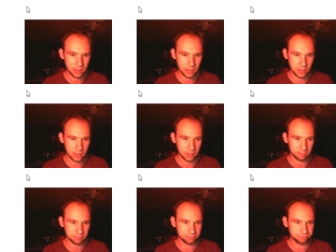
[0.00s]
Um,
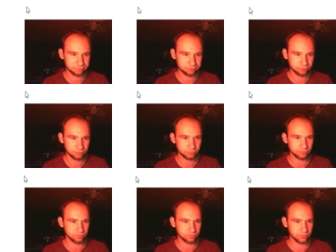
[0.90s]

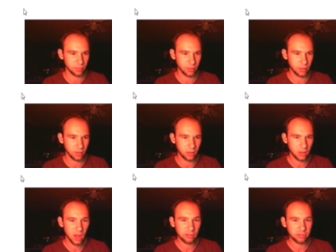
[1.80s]

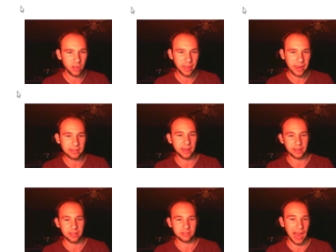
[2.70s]
hmm. For all the hate that it
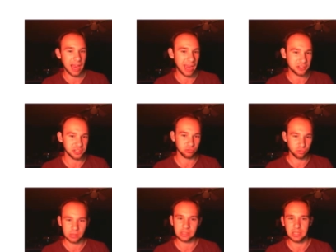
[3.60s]
gets, I actually
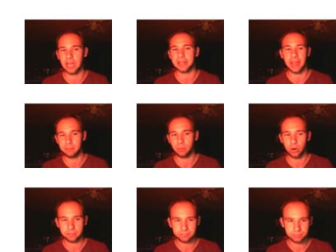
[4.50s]
really like Ambor.
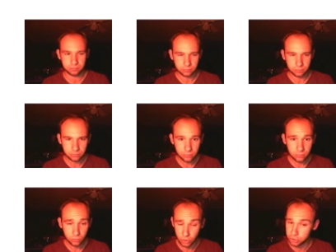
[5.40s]

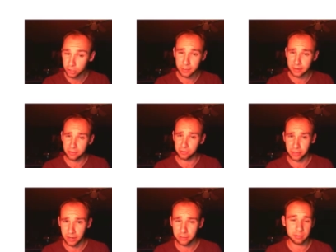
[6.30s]
It should have been a different
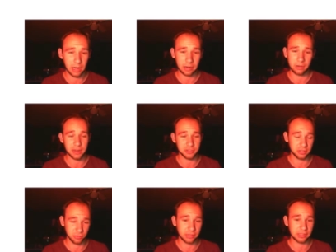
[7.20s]
type, but I actually
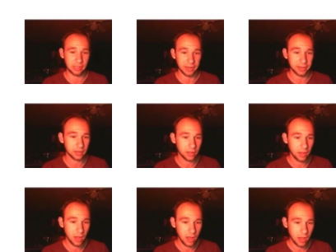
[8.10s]
really like it.
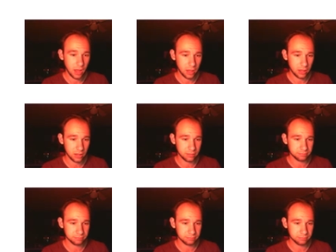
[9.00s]
Um,